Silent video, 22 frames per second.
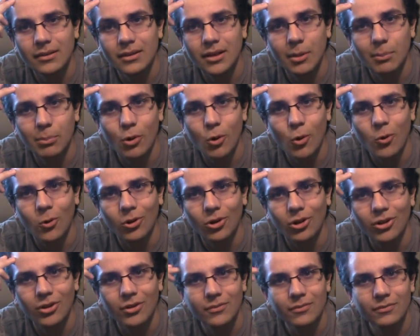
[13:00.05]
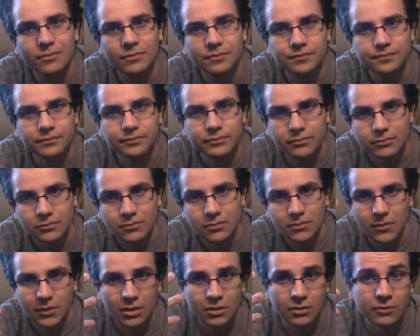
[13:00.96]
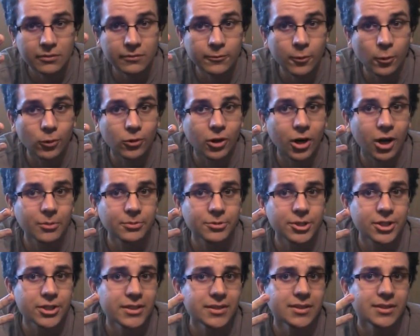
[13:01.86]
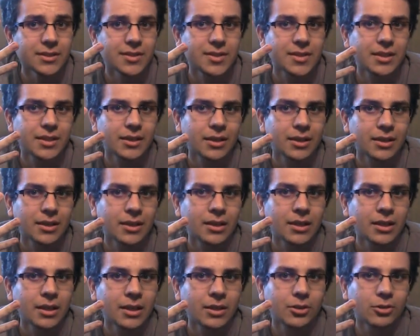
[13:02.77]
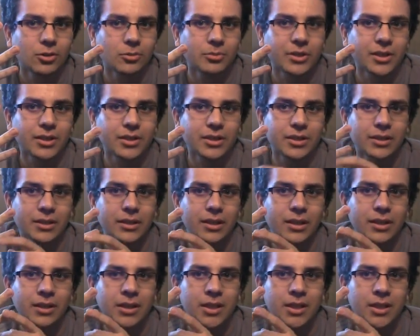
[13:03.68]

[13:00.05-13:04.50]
A poll. 4 options. There will be